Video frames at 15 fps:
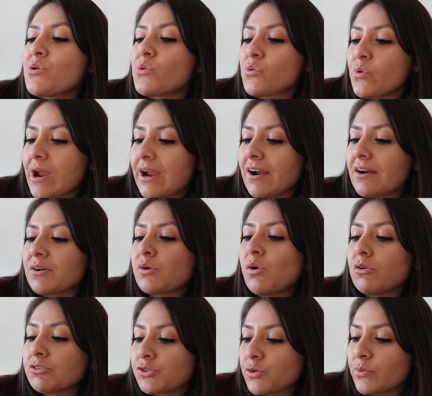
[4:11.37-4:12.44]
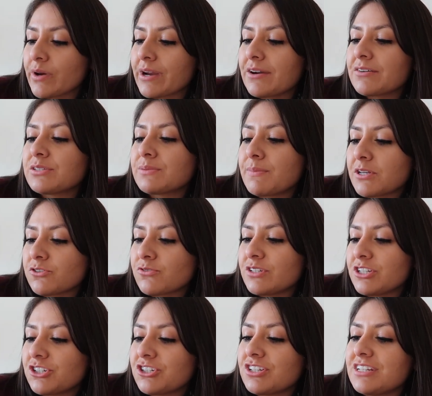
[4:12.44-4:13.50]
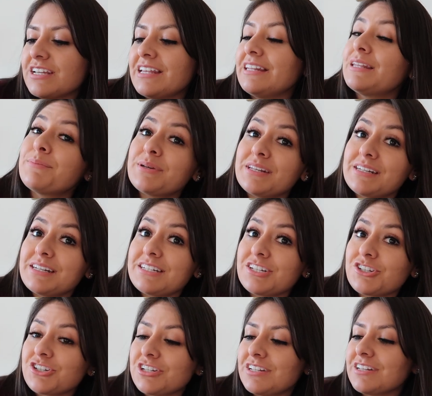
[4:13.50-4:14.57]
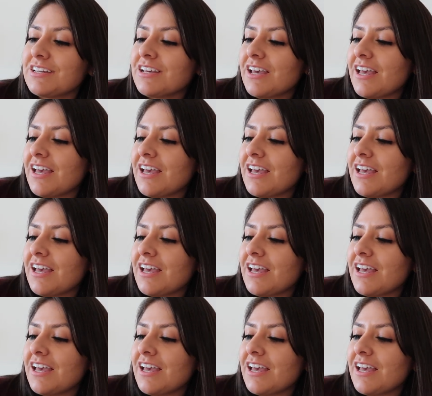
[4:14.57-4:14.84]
rare, ultra rare, special edition, and limited edition.